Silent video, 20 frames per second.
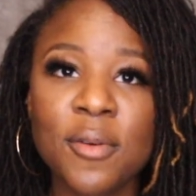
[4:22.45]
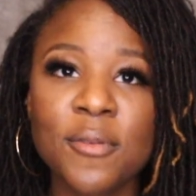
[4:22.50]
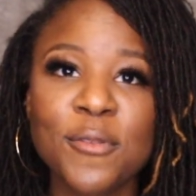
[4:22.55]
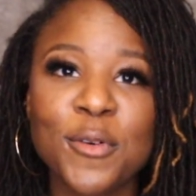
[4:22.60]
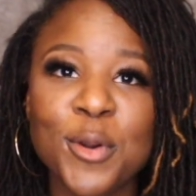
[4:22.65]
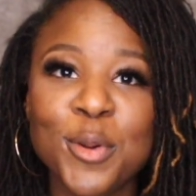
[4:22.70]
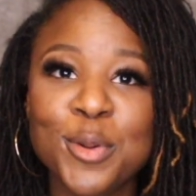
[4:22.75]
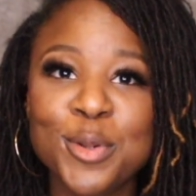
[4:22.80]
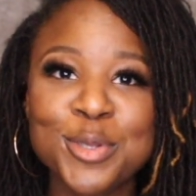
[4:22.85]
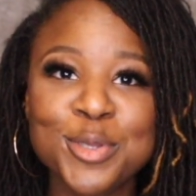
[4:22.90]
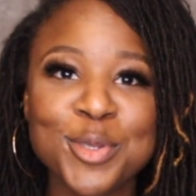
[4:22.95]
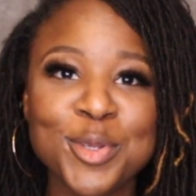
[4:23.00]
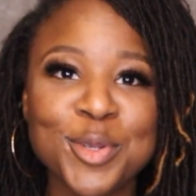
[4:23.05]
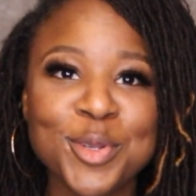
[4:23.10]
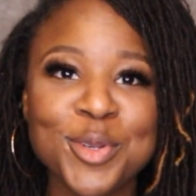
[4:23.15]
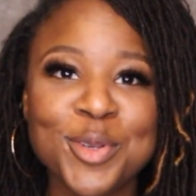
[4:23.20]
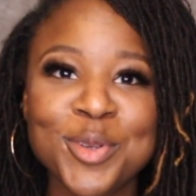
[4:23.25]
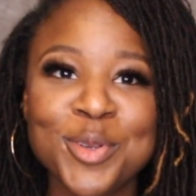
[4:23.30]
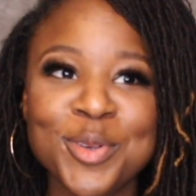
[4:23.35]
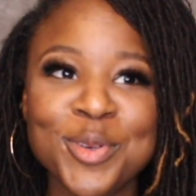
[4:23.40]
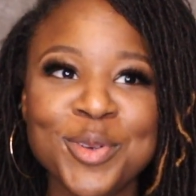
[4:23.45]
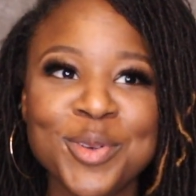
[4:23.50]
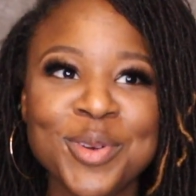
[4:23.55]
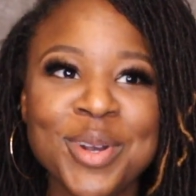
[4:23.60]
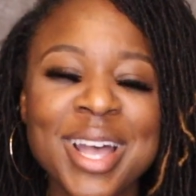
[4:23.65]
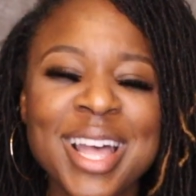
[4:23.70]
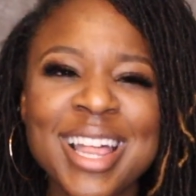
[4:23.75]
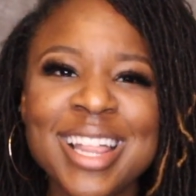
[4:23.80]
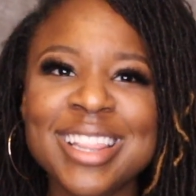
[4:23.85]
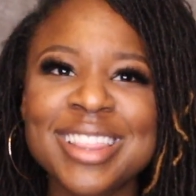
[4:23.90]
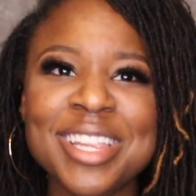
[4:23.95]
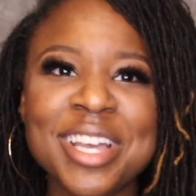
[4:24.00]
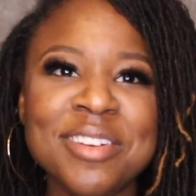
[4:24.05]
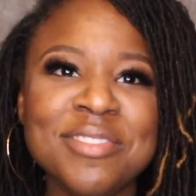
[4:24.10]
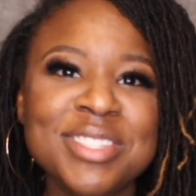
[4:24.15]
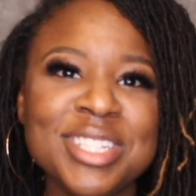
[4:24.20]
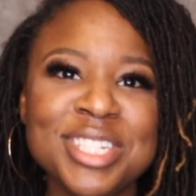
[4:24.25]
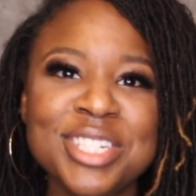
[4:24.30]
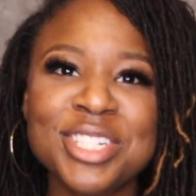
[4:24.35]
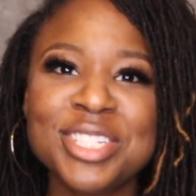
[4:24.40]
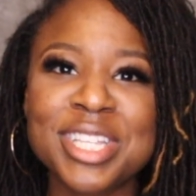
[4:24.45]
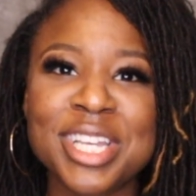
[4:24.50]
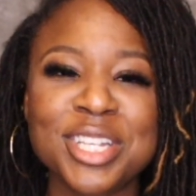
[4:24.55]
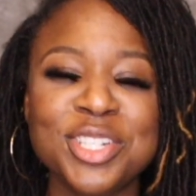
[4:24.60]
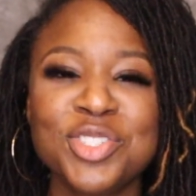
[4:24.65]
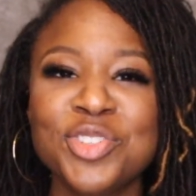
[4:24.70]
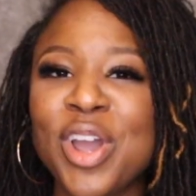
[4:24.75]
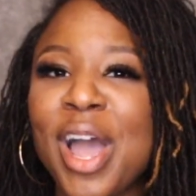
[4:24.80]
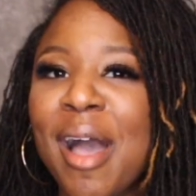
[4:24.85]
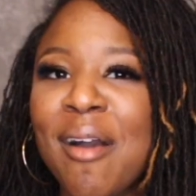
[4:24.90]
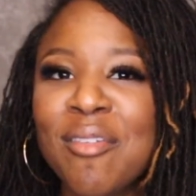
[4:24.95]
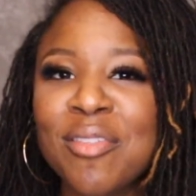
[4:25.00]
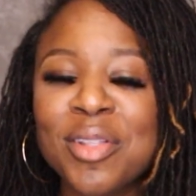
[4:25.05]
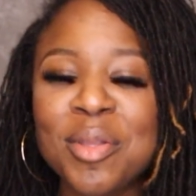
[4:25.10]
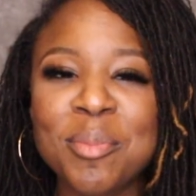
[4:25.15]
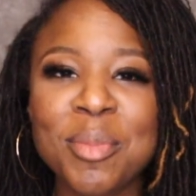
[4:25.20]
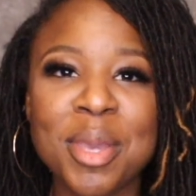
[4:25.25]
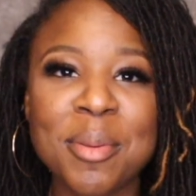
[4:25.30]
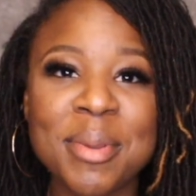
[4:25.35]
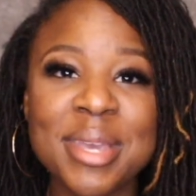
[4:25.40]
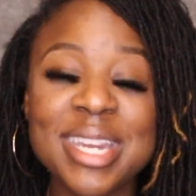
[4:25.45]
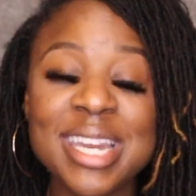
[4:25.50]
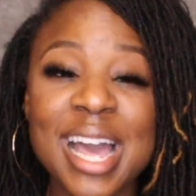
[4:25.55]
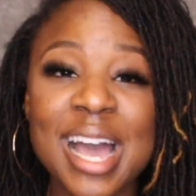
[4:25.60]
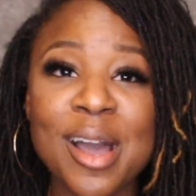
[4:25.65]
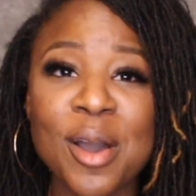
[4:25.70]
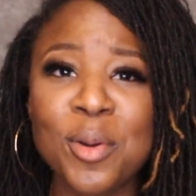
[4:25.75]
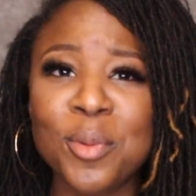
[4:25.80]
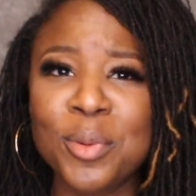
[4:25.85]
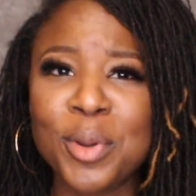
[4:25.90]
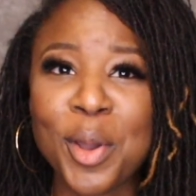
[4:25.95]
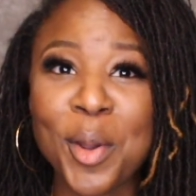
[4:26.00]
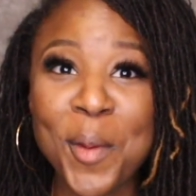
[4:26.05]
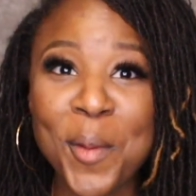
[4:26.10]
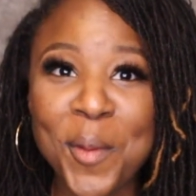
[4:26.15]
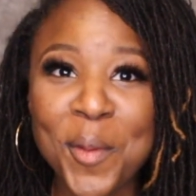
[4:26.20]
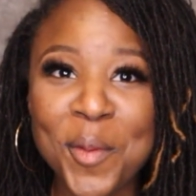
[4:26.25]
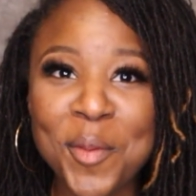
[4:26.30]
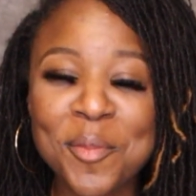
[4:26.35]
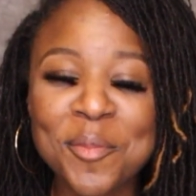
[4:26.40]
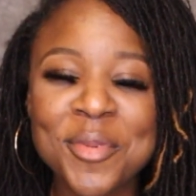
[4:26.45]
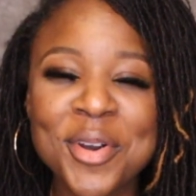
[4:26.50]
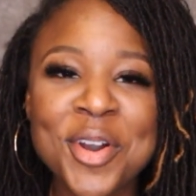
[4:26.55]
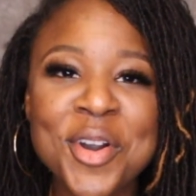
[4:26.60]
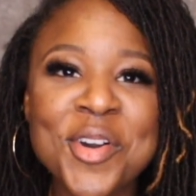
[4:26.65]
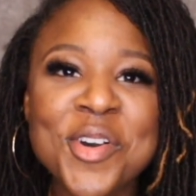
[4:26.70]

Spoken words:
folks who love to just like travel and maybe not own a home,